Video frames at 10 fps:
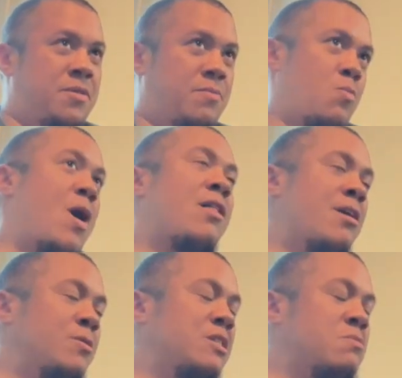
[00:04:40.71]
while I
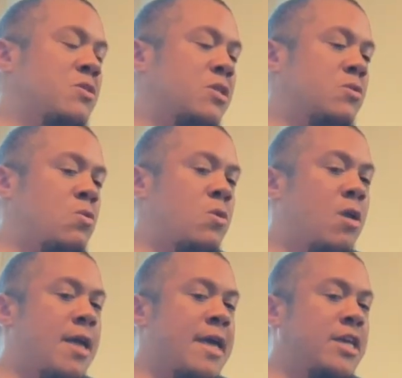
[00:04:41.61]
was in music school,
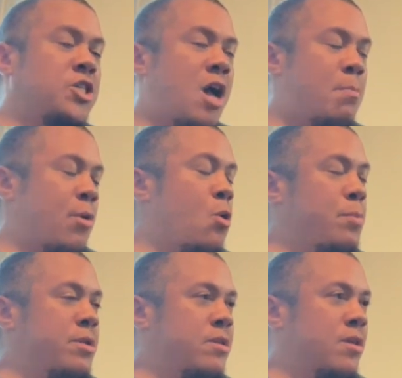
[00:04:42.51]
a shop
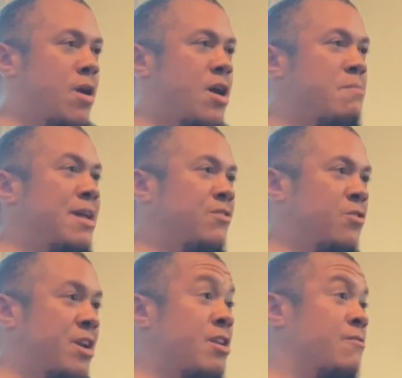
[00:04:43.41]
opened on Main
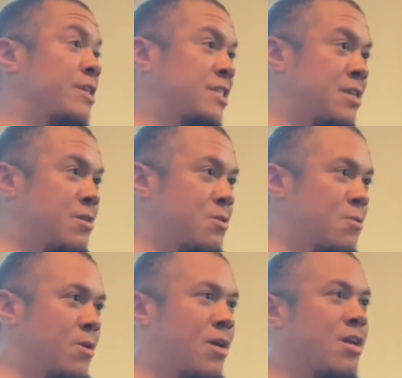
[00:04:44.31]
Street near VCU
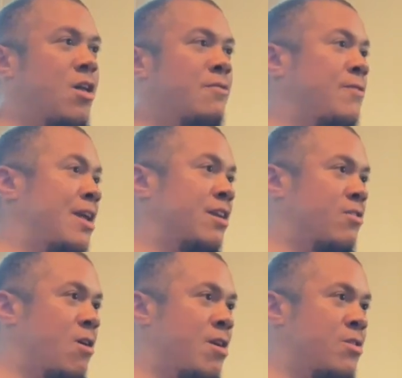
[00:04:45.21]
called Fan
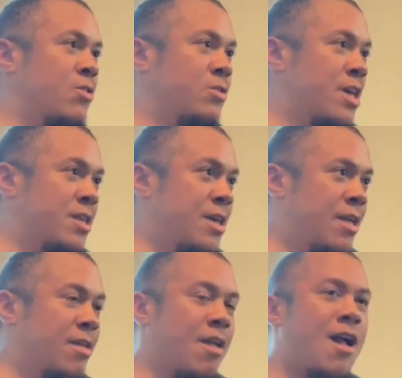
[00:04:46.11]
Guitar and Ukulele.
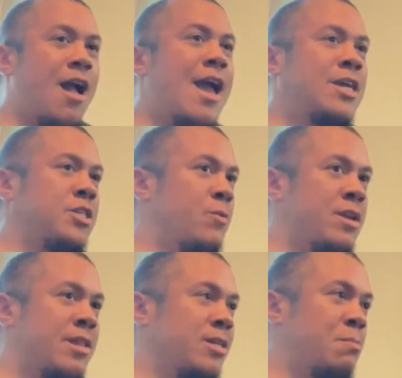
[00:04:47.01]
I actually went in
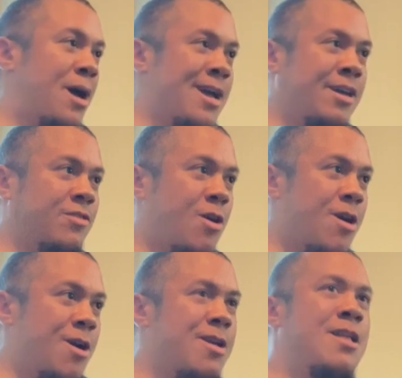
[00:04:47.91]
there to buy a
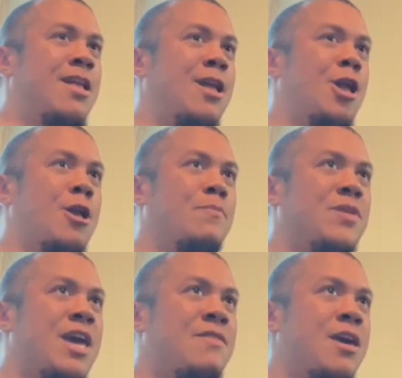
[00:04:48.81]
guitar,
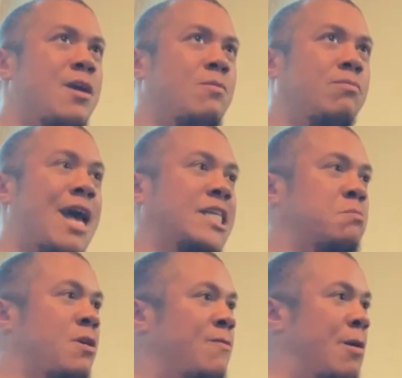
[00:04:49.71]
and they asked
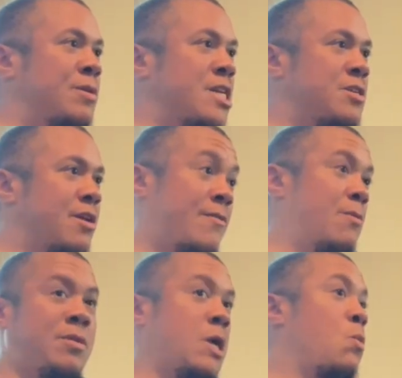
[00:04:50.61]
me if I
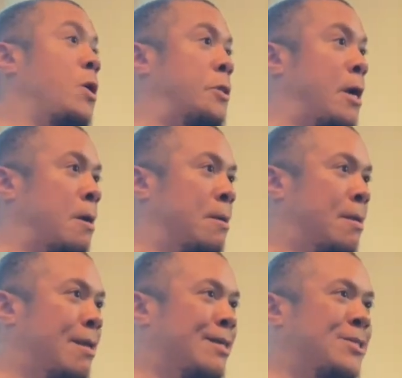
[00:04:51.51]
would like work there.
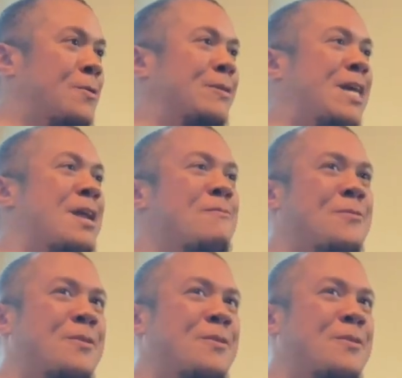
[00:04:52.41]
So it was kind of